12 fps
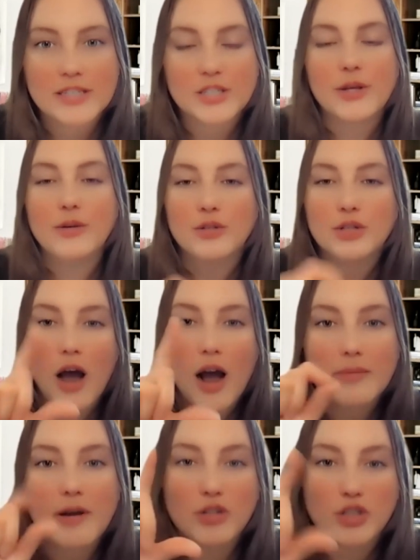So you
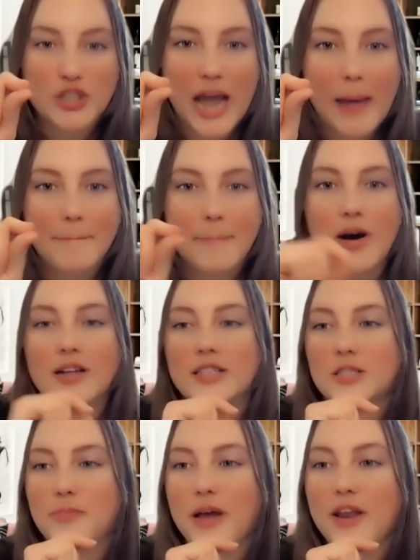talk about
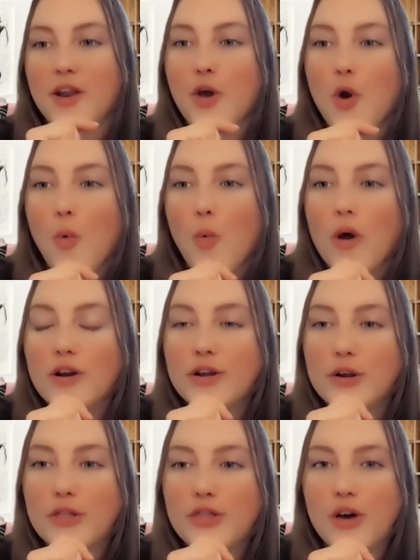chatbots, but what are
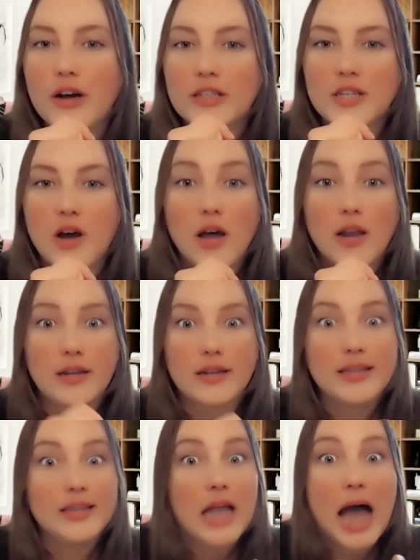your thoughts on
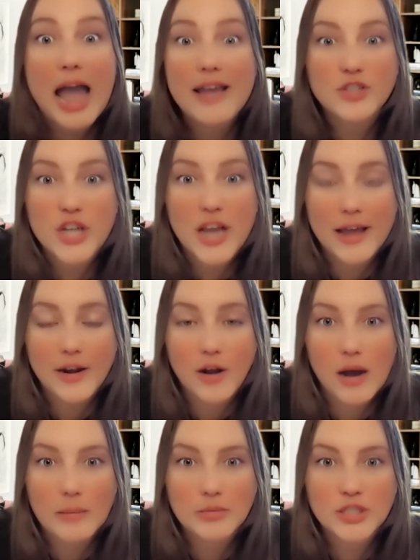live chat
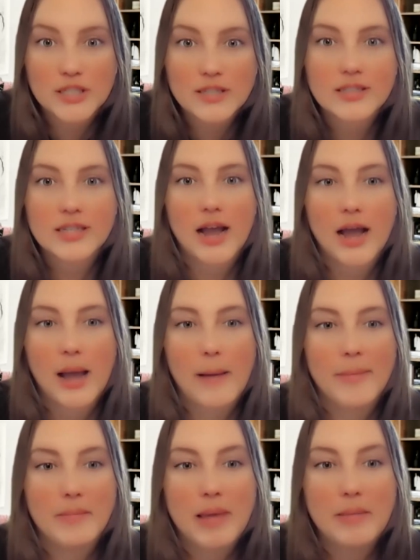options
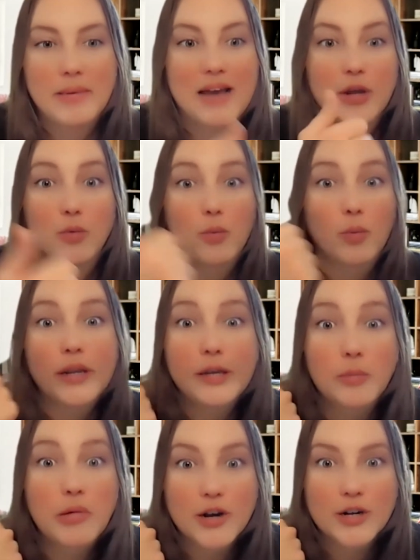and maybe having a
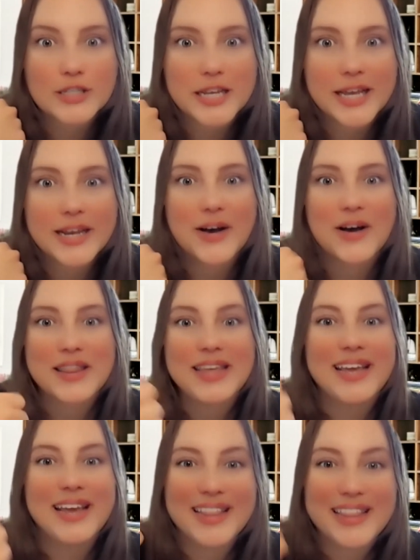real person on
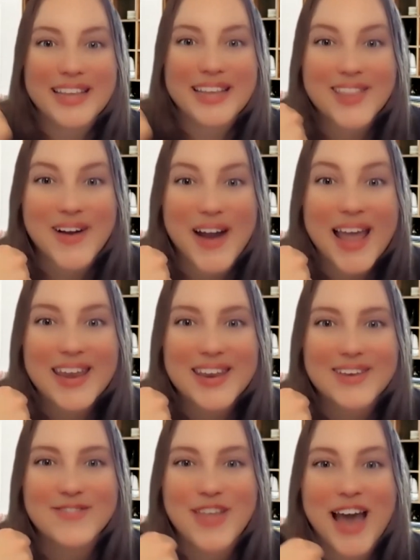the other
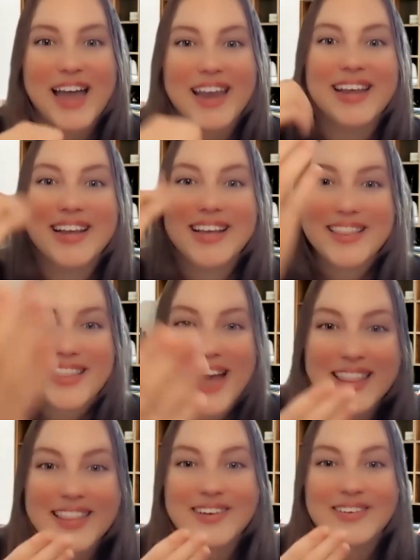end of that
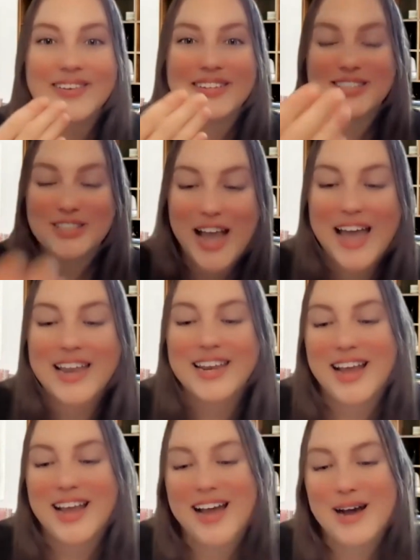little
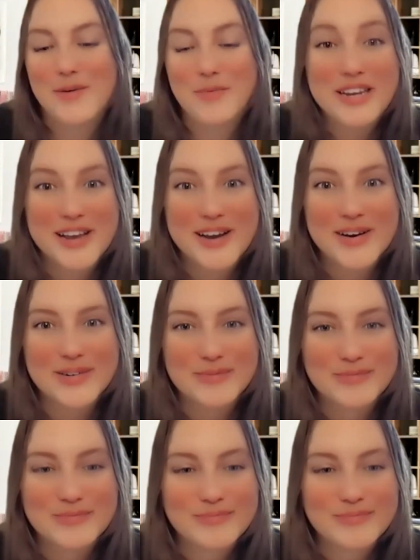chat window?